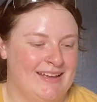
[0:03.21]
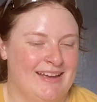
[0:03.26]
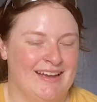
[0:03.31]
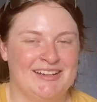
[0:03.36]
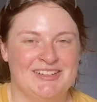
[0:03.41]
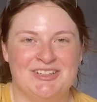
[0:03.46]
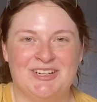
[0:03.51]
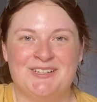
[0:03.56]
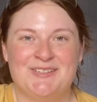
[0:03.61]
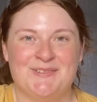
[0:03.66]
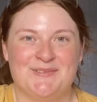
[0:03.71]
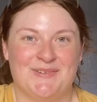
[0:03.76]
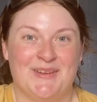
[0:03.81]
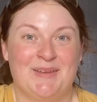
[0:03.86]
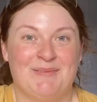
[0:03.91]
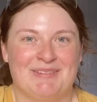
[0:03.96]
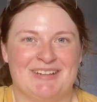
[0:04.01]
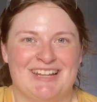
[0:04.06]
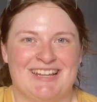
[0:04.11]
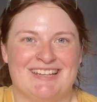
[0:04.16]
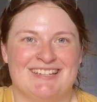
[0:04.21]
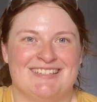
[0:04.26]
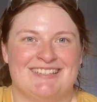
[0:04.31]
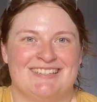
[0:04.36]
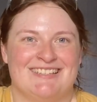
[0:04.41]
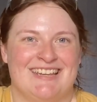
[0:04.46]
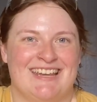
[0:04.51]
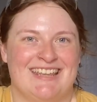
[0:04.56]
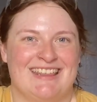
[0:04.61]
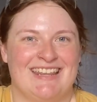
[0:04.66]
I just filmed
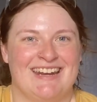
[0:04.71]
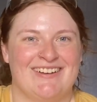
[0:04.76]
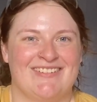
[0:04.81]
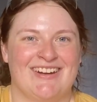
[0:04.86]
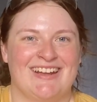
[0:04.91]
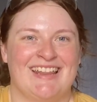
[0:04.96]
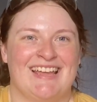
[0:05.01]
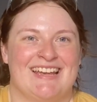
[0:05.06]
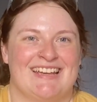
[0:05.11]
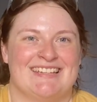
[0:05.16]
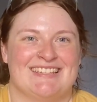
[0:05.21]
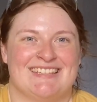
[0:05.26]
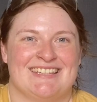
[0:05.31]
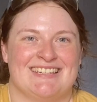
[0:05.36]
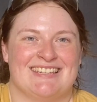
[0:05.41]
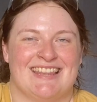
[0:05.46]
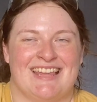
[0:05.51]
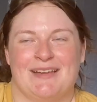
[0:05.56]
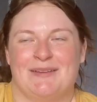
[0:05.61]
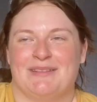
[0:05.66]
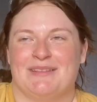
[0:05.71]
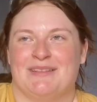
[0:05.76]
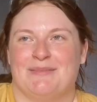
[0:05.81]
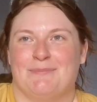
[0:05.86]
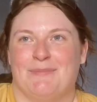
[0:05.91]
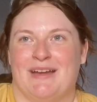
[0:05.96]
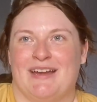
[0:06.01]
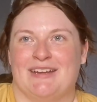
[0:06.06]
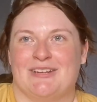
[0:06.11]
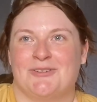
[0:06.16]
this and then I realized that
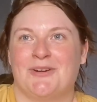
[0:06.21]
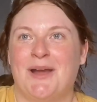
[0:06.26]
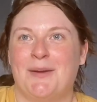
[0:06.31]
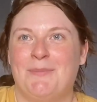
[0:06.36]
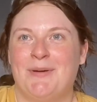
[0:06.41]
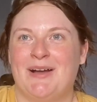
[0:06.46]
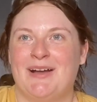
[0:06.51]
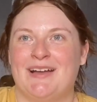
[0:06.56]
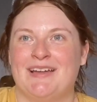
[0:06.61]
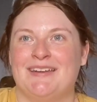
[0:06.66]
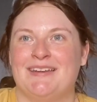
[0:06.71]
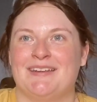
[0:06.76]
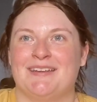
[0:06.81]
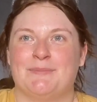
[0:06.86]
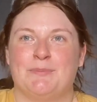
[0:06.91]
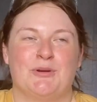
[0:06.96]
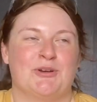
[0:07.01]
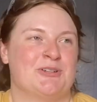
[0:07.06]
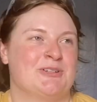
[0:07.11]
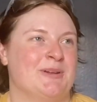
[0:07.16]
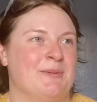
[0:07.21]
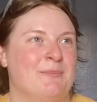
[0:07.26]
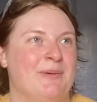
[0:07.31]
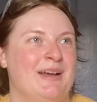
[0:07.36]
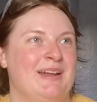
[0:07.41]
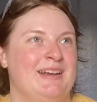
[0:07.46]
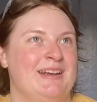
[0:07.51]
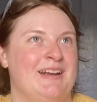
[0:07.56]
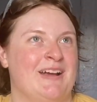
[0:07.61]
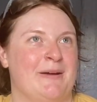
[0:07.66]
my tripod pushed a
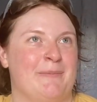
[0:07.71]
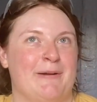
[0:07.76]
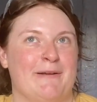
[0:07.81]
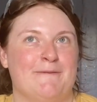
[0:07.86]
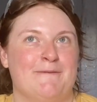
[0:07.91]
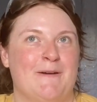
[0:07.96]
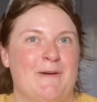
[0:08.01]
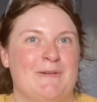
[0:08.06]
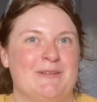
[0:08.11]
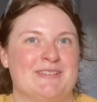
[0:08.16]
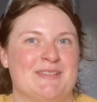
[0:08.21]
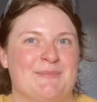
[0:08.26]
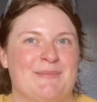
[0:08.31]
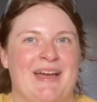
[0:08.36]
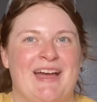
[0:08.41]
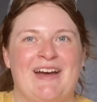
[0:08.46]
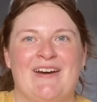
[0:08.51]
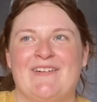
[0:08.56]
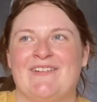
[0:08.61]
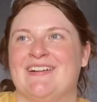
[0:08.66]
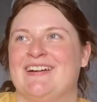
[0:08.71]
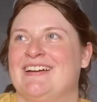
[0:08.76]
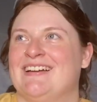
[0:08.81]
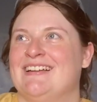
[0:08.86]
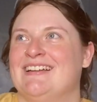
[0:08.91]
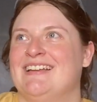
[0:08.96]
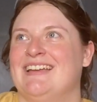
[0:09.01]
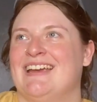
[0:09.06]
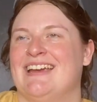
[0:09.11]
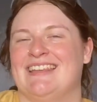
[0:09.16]
button on my phone somehow
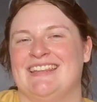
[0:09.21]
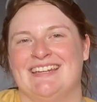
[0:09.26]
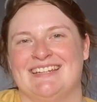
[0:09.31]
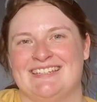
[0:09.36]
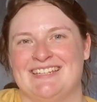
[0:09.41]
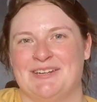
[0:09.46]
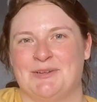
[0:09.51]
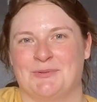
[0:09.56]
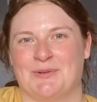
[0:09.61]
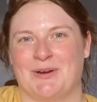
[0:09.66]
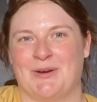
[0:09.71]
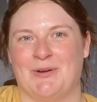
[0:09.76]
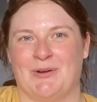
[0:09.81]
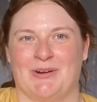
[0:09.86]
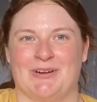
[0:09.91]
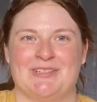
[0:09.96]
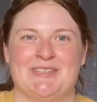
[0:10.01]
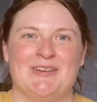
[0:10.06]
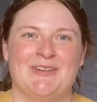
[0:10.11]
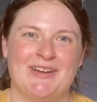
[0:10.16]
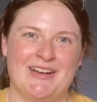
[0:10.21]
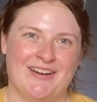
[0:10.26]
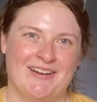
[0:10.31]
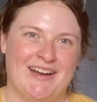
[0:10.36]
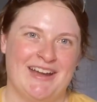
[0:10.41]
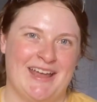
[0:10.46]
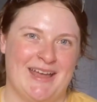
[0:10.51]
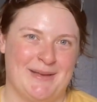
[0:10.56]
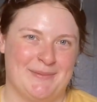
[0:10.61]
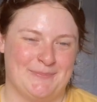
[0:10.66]
and it didn't record. So here
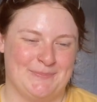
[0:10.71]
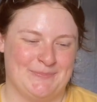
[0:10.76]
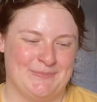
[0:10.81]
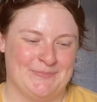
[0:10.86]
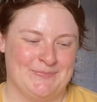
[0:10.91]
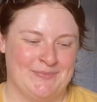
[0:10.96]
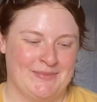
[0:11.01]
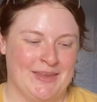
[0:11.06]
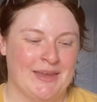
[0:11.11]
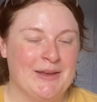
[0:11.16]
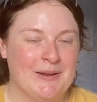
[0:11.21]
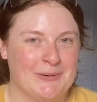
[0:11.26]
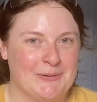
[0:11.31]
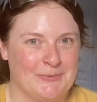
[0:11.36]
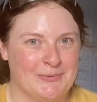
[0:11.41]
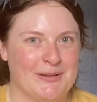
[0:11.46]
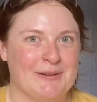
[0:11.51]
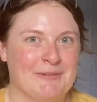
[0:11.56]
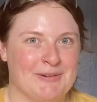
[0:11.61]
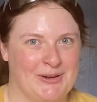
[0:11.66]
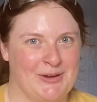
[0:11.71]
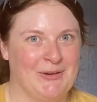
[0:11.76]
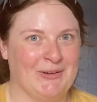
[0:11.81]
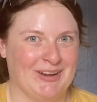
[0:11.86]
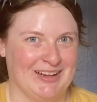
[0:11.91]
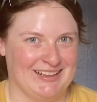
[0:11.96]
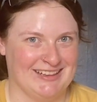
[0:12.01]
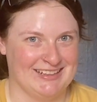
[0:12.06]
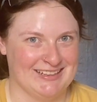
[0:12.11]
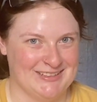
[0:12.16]
I am
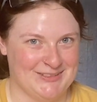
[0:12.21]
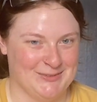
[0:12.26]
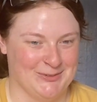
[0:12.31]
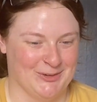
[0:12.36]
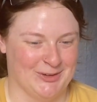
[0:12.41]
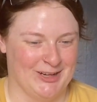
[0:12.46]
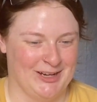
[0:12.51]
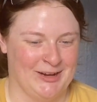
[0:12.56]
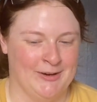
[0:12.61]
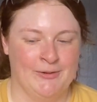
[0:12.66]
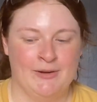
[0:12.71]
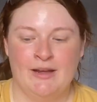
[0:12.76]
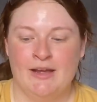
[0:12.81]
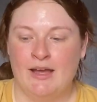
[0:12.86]
re-recording this for you.